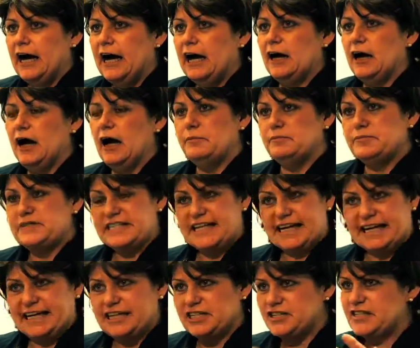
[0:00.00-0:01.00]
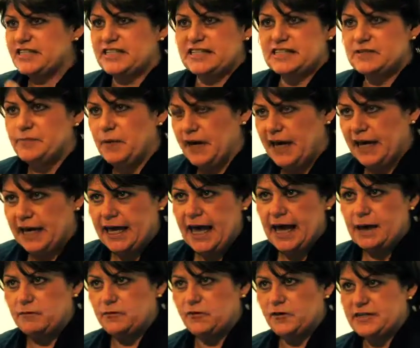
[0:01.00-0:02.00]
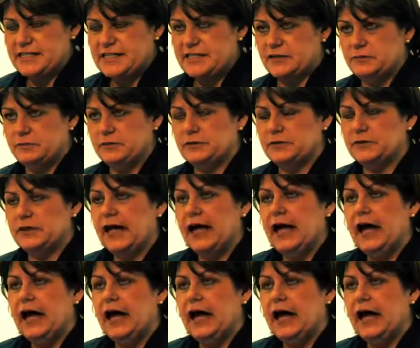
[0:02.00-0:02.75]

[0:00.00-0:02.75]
I'm particularly interested in smoking game, for example.